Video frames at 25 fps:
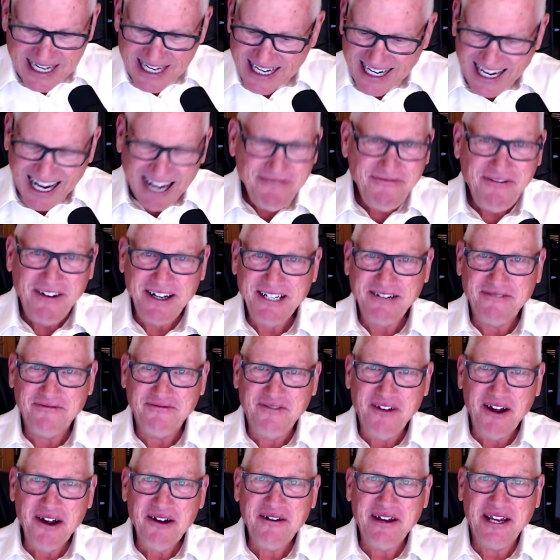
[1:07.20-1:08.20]
I find it
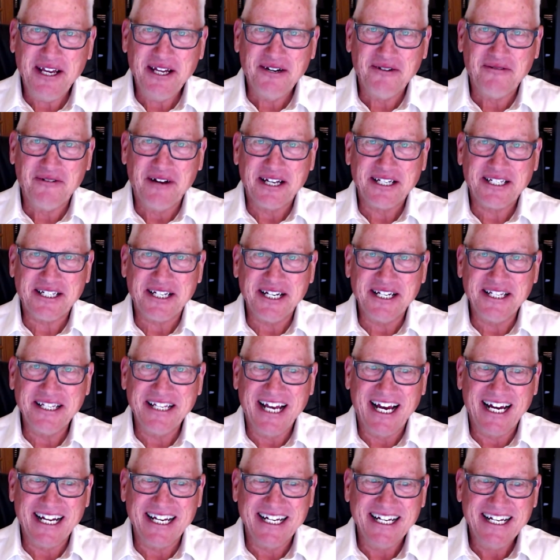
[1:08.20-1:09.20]
very interesting
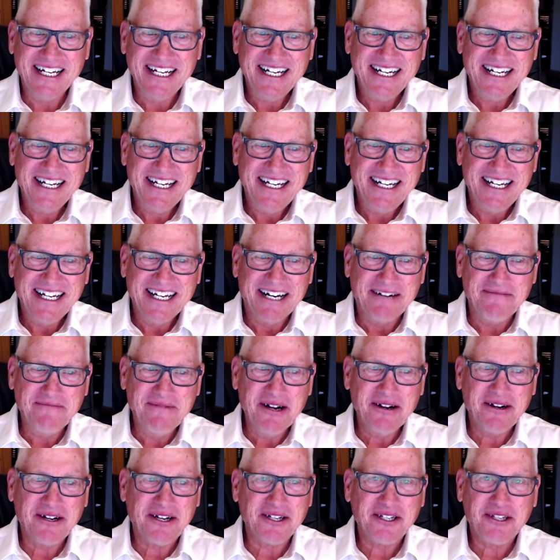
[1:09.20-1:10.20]
that
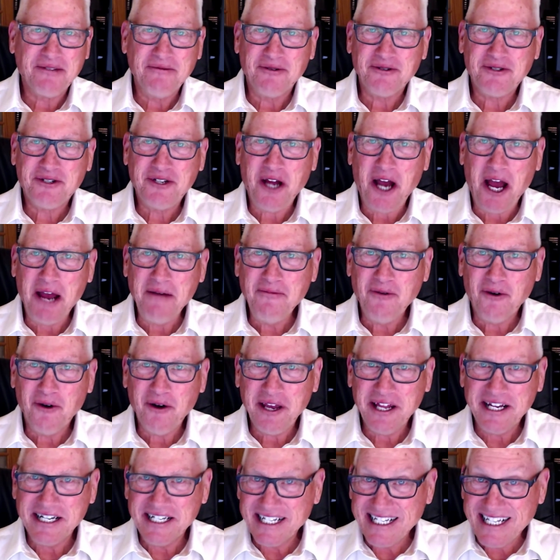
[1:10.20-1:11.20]
America is the most
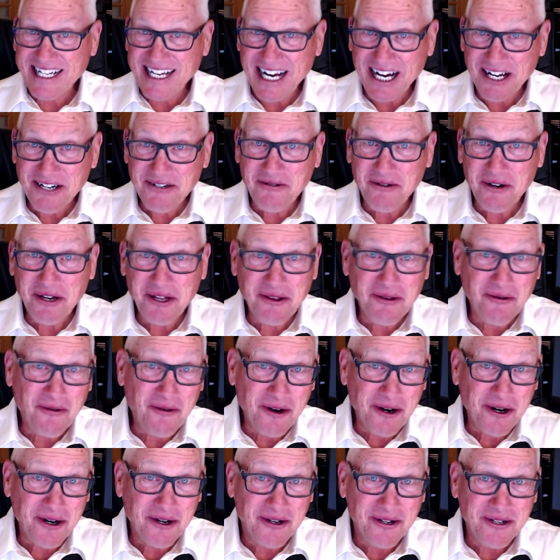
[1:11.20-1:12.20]
time-oriented country in the
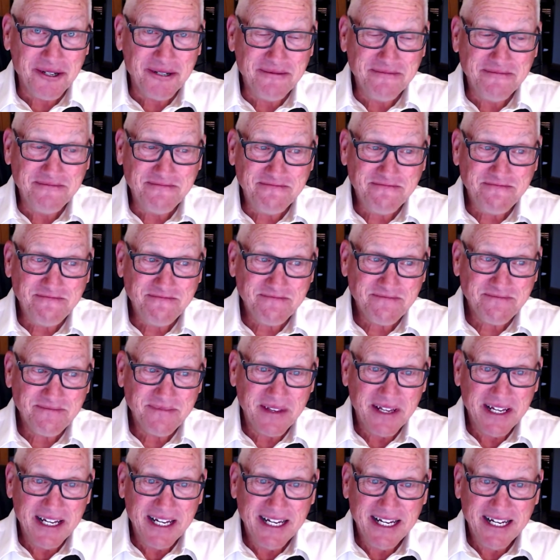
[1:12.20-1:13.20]
world.
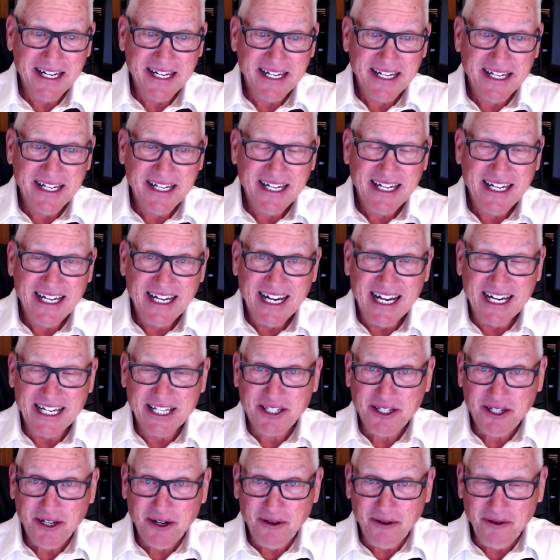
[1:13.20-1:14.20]
And
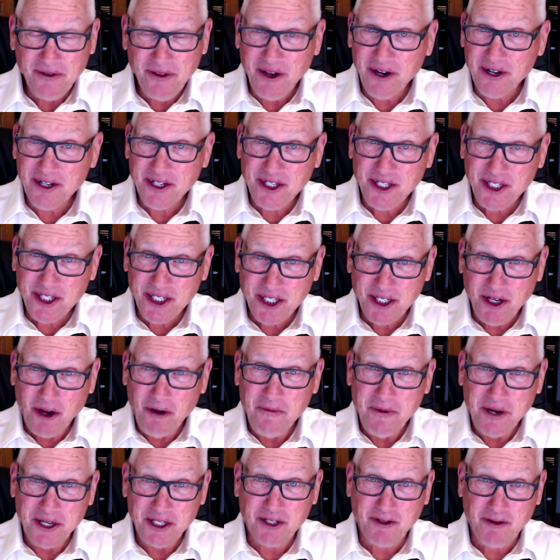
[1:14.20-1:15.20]
so there's so
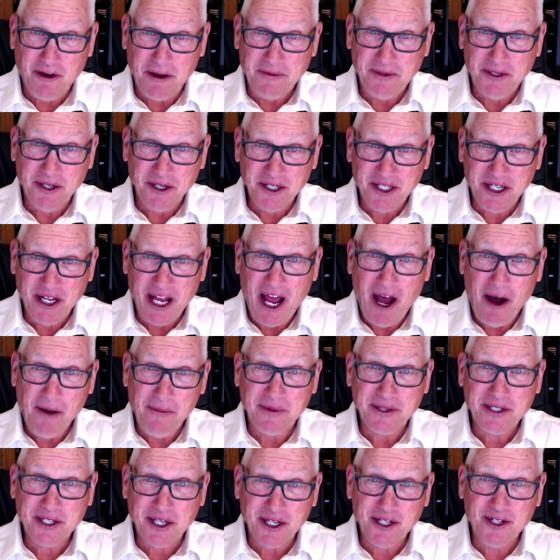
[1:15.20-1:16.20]
much scripture to help
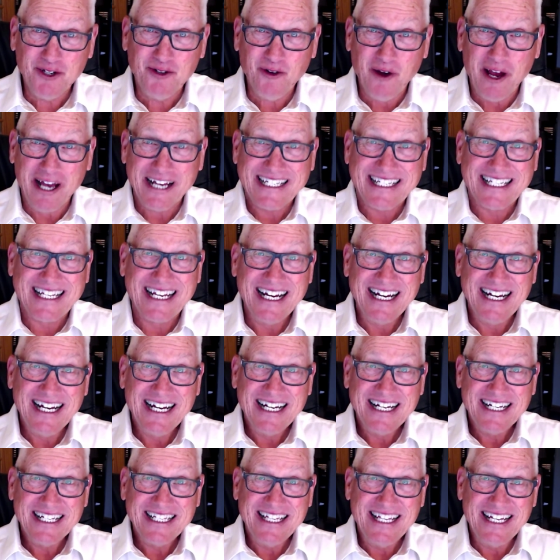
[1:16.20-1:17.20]
us address
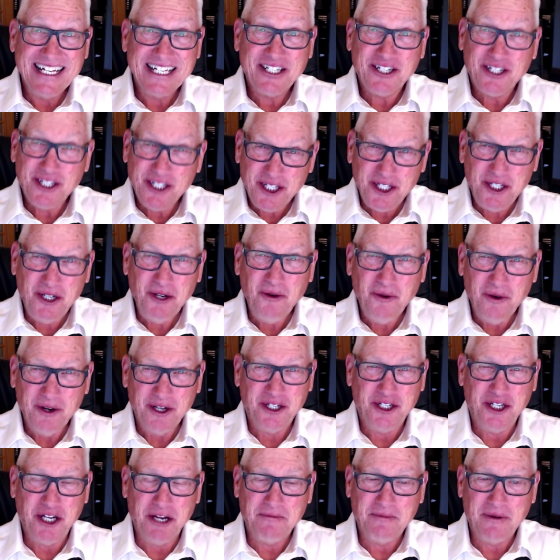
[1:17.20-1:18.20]
the
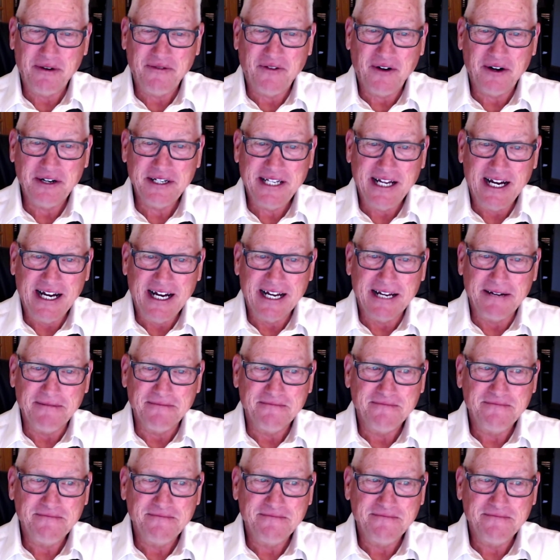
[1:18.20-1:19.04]
stewardship of our time.